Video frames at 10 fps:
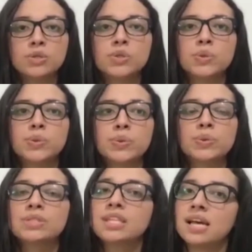
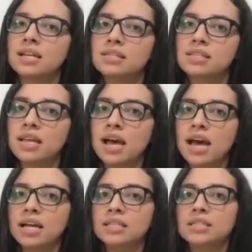to dance
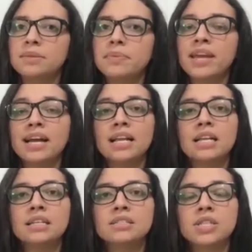a
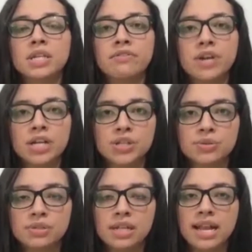typical
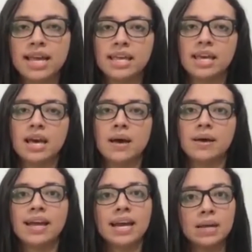celebration like a
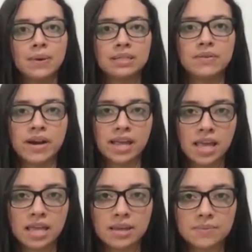Carnaval de
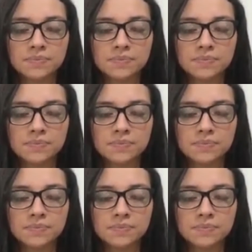Barranquilla.